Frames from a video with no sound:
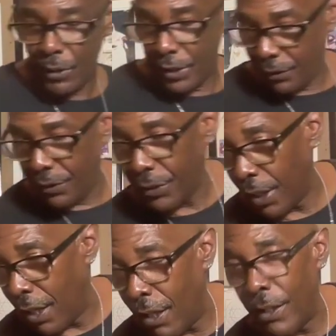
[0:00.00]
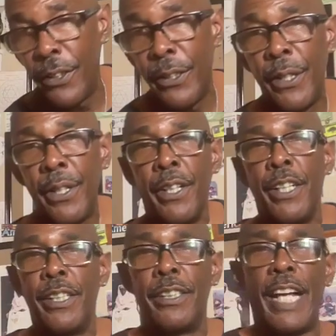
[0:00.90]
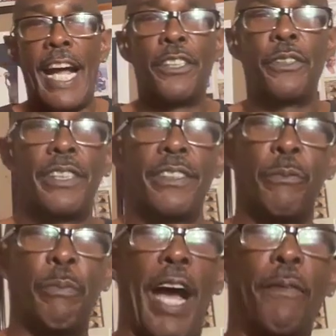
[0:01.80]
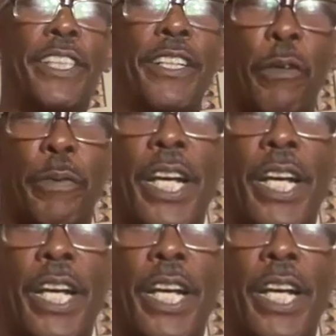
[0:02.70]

one, y'all. This last one, Bobby turned